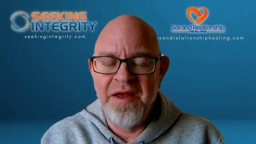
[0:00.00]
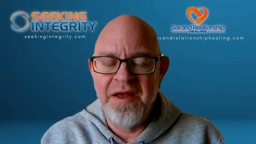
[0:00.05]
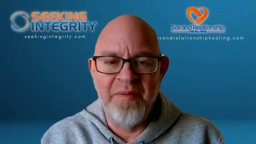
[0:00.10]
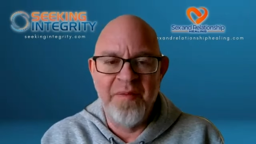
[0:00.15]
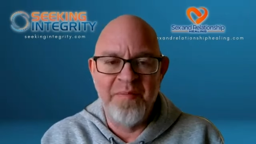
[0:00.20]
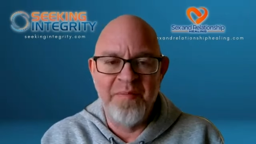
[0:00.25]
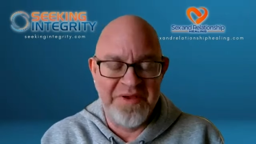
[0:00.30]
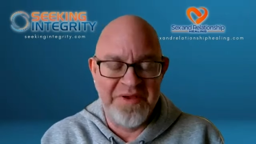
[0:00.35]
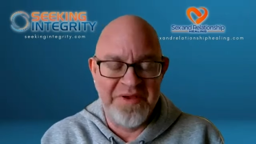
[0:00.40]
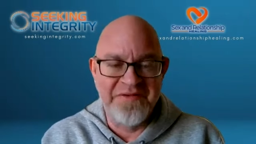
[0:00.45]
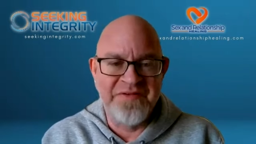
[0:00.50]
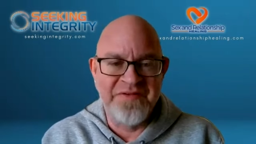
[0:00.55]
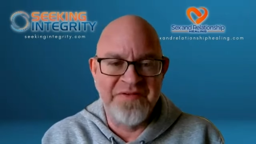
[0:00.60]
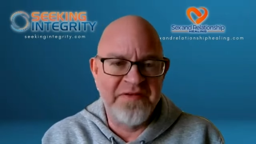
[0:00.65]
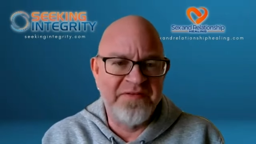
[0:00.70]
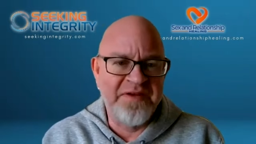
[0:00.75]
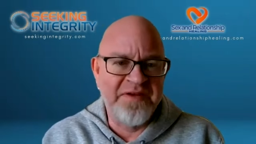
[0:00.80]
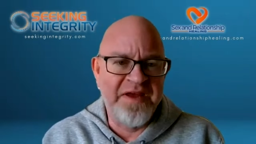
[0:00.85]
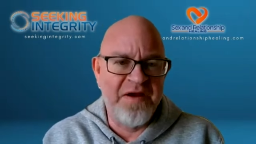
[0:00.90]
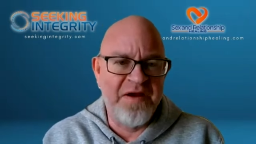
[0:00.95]
um, because
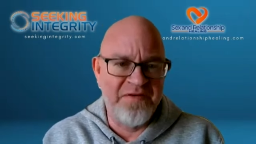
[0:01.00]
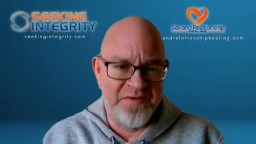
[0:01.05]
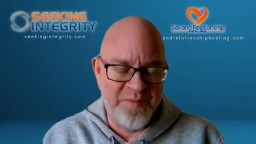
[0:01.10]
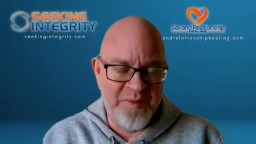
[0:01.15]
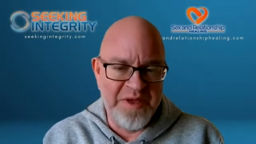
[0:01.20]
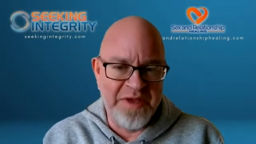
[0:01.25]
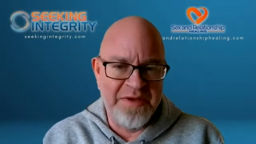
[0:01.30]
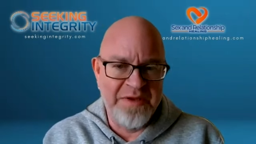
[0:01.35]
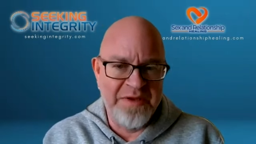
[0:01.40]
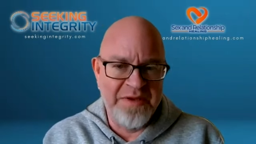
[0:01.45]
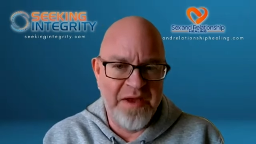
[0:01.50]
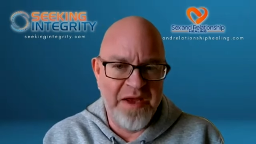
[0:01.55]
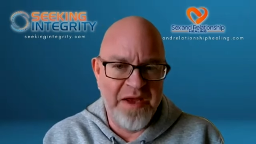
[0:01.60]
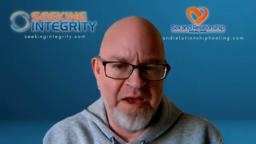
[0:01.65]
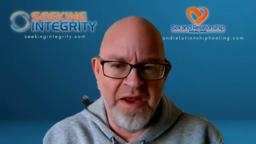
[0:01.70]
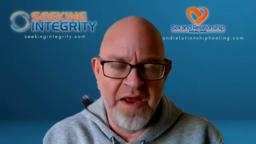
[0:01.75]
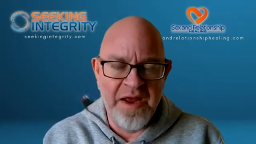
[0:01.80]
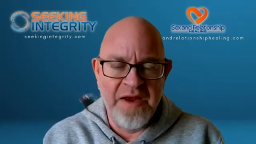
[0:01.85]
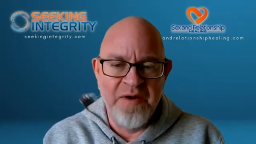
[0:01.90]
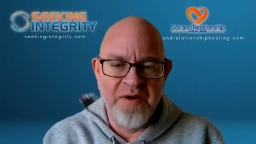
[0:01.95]
that scares me.
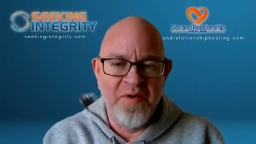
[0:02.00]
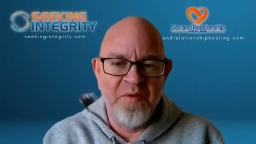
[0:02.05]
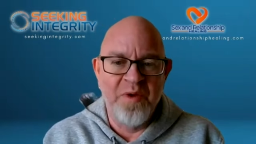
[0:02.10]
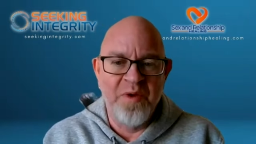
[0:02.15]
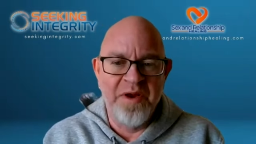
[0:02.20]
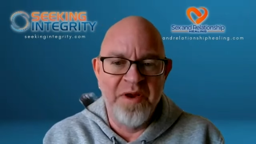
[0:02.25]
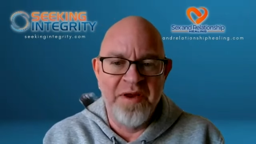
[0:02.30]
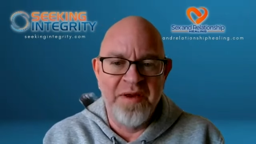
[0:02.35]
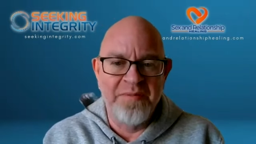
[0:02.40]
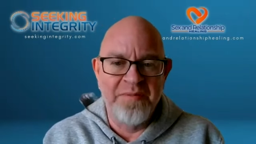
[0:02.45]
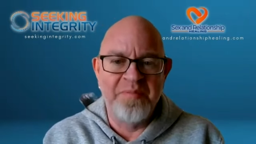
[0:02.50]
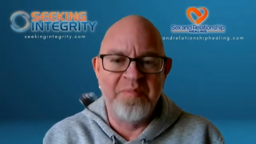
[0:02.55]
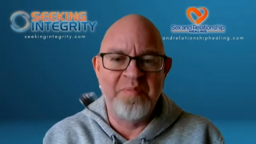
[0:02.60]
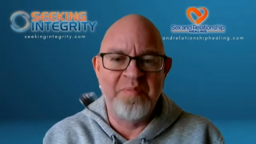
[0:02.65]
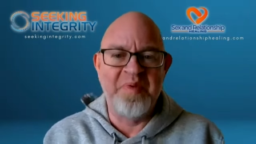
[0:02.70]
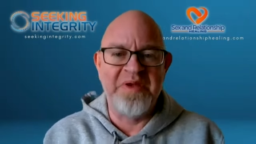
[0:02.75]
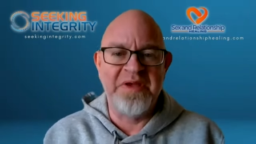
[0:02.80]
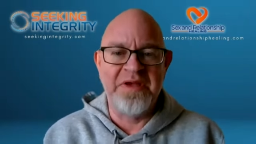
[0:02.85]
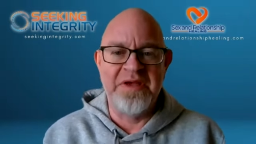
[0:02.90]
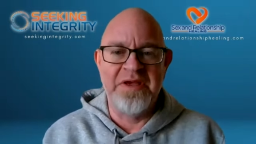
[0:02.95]
I, I don't want to
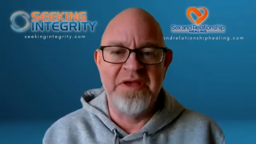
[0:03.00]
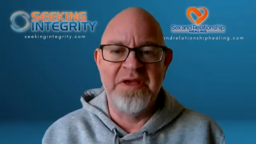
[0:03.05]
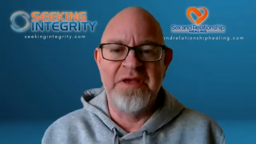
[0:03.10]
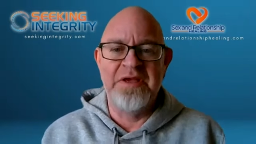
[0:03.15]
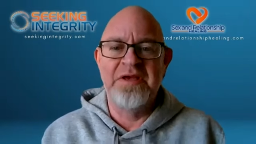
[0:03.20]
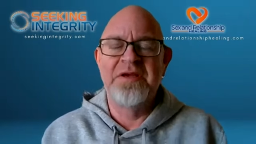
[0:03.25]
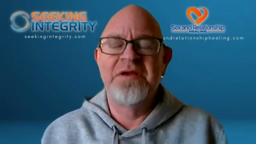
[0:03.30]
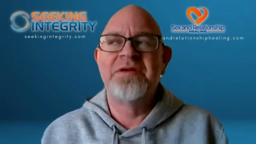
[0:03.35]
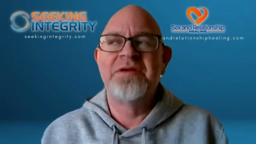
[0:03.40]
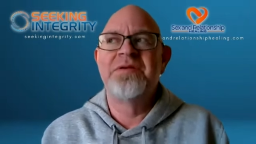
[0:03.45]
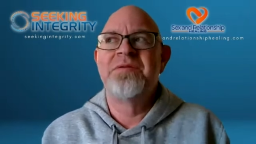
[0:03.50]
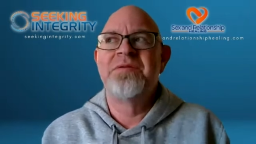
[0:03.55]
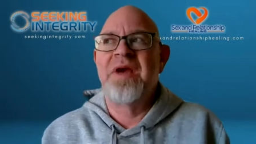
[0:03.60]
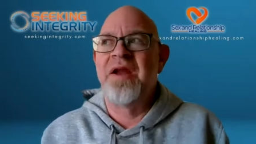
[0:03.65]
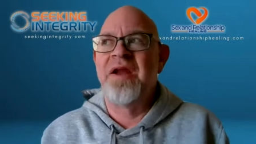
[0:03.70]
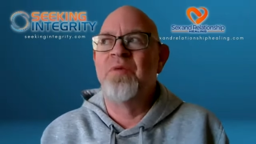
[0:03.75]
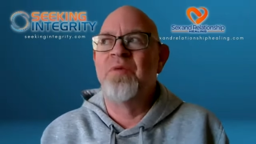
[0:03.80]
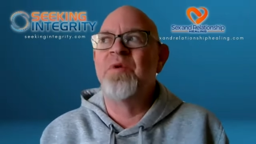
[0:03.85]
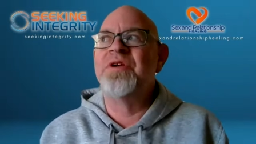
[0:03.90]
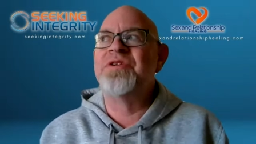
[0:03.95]
be,
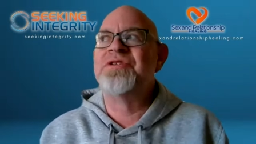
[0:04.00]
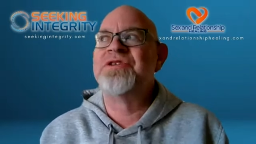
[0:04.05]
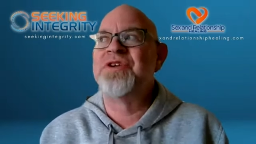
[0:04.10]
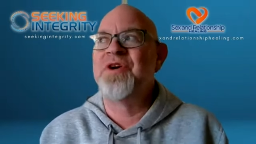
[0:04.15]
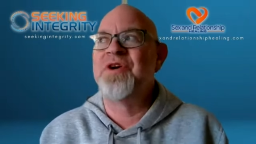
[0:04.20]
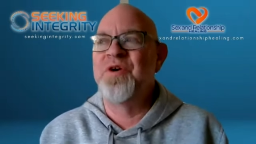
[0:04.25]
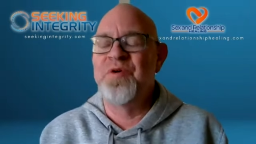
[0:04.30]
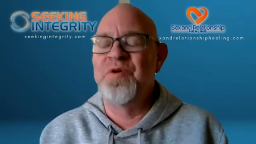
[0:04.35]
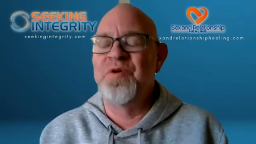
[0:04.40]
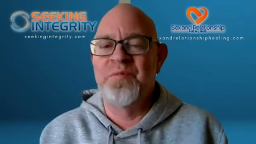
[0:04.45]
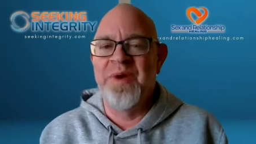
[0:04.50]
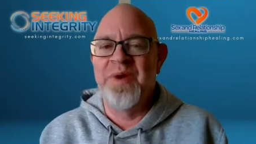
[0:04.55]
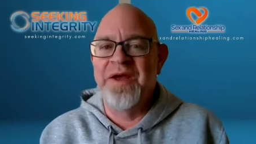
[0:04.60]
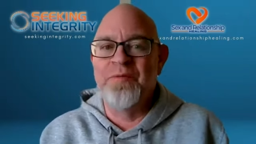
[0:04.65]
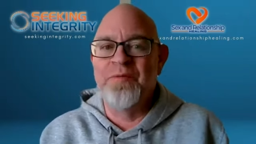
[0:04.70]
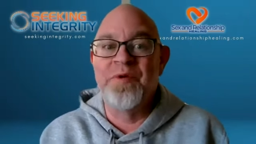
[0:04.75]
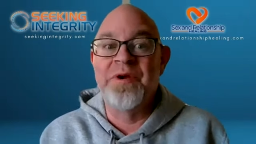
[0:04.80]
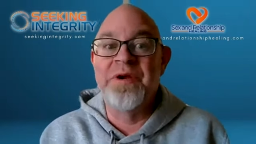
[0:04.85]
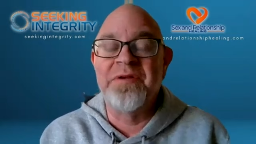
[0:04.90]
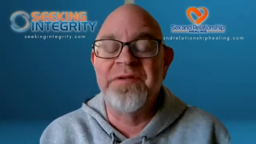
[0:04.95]
I don't want to show my
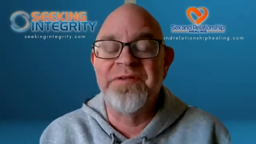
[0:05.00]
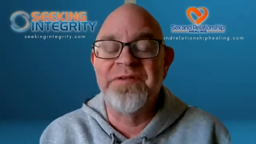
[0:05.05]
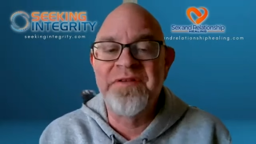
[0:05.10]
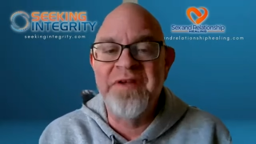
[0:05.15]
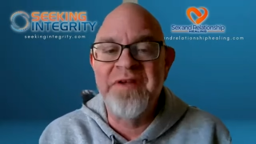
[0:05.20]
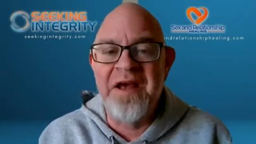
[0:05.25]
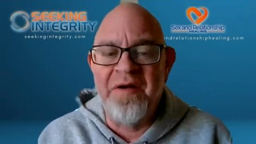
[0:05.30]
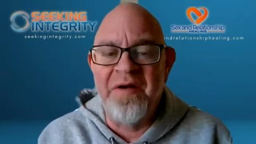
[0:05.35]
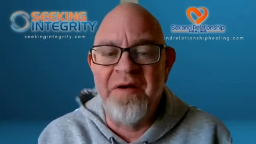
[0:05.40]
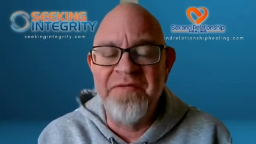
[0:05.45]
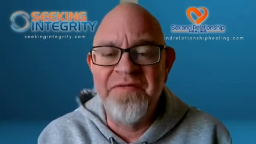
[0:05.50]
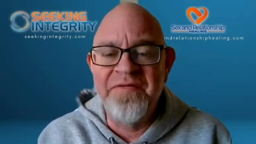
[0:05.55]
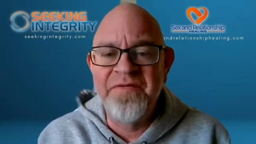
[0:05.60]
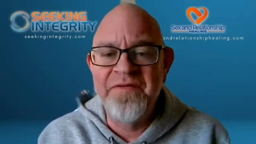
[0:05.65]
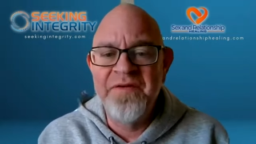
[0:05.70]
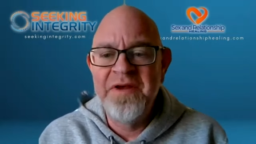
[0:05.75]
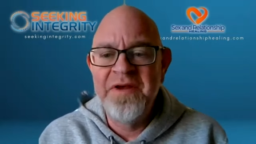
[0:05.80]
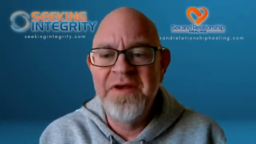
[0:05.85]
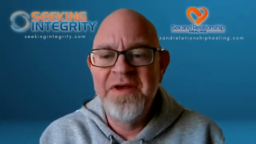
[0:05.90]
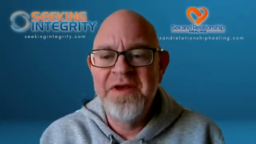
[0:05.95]
real self
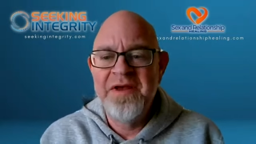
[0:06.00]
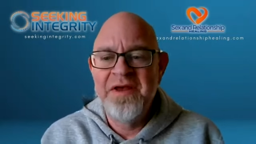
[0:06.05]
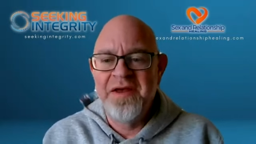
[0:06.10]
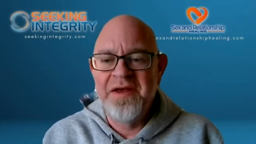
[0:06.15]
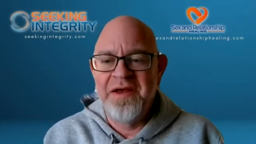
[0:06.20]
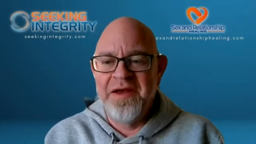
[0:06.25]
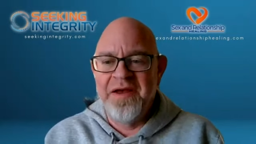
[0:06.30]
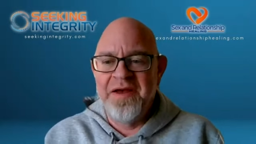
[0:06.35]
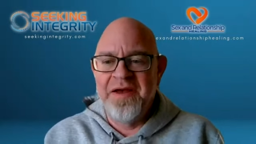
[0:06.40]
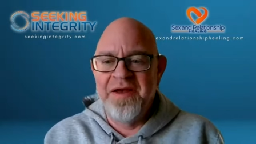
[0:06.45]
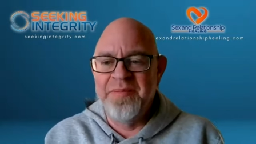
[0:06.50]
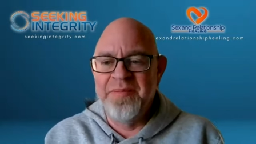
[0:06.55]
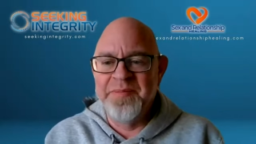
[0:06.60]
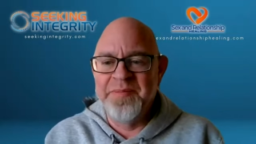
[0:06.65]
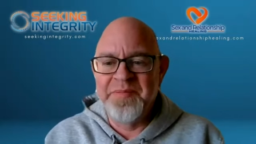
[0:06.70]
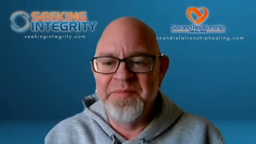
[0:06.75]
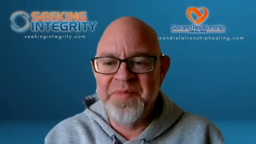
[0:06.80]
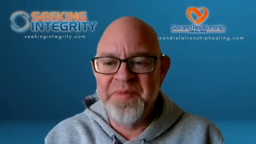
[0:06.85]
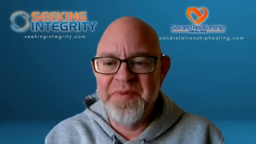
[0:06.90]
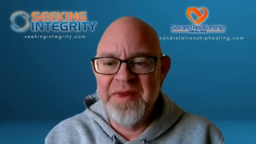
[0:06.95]
um,